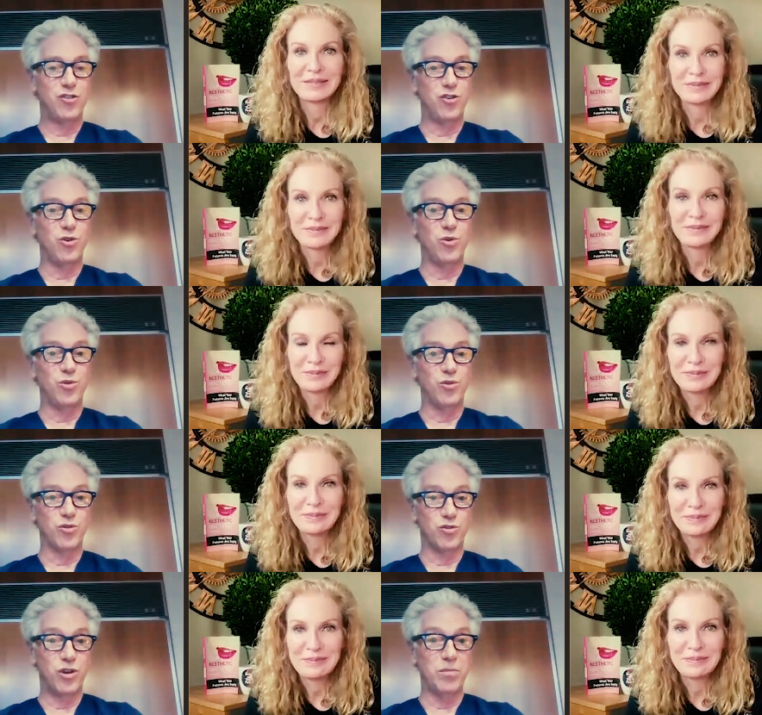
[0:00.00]
Speaker 1: do
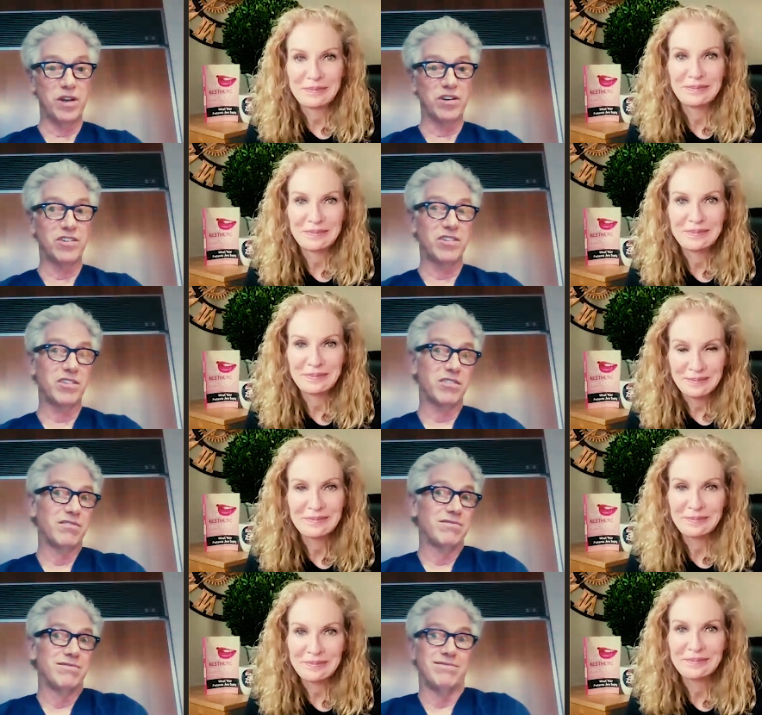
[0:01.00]
treatments,
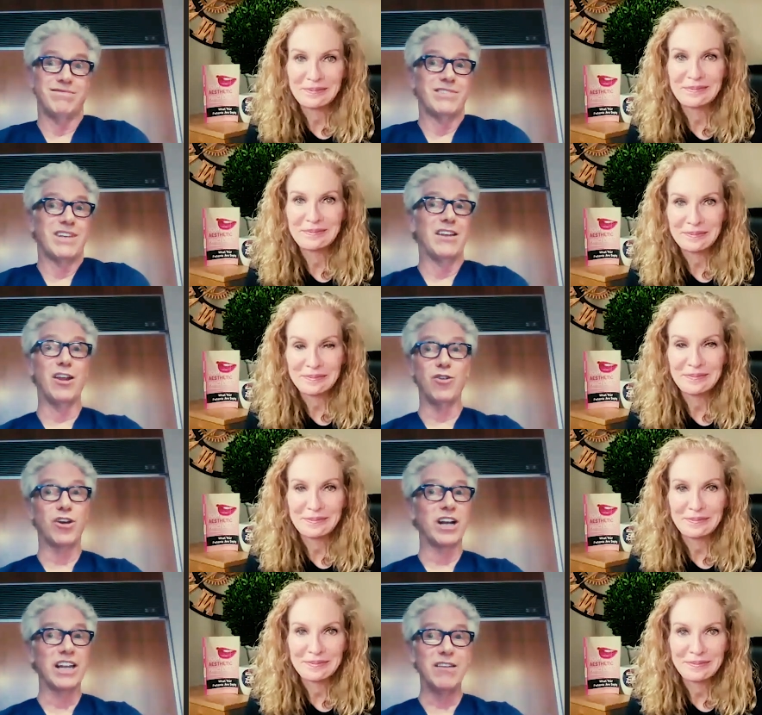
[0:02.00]
and then you're
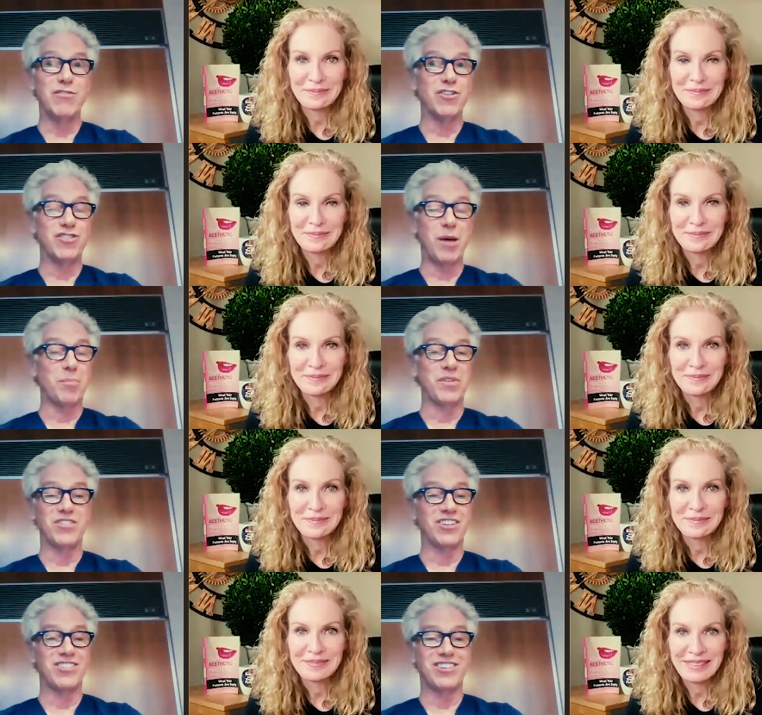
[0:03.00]
going to leave the ship. It's
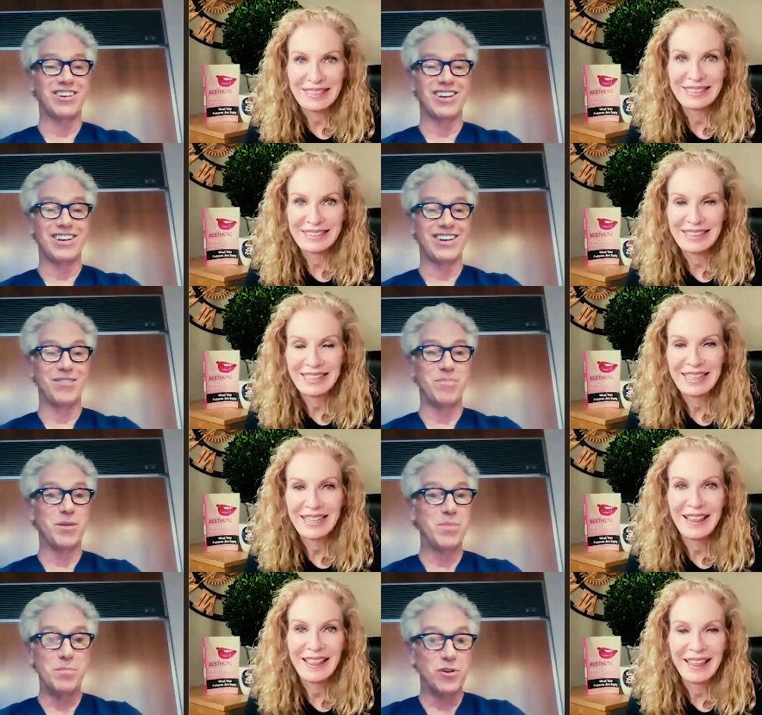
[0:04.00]
just,
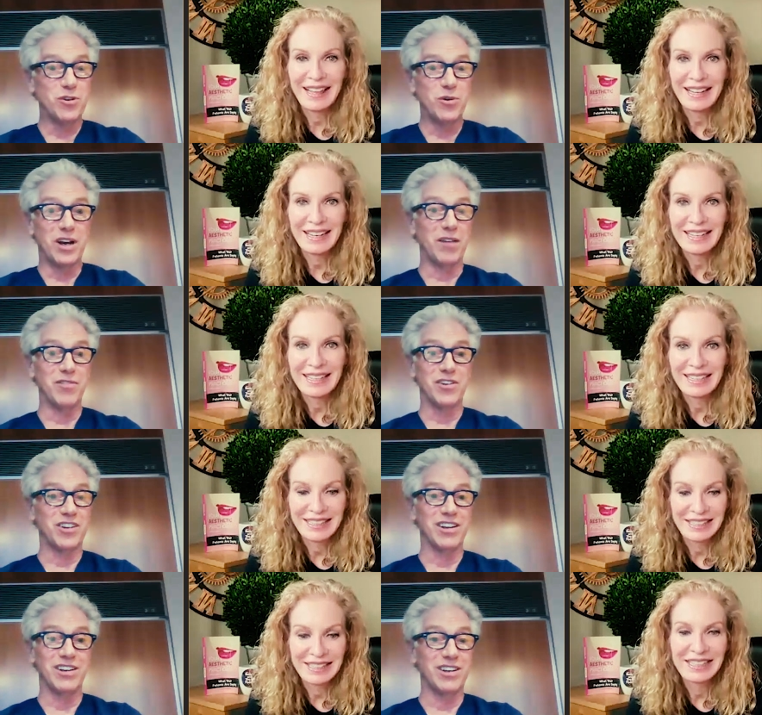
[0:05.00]
but people do it,
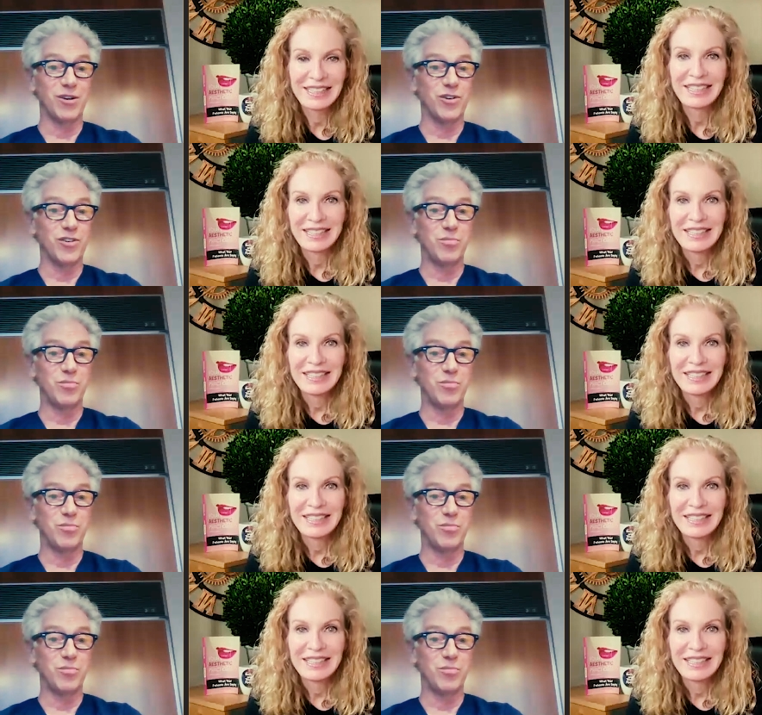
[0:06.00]
obviously. You know,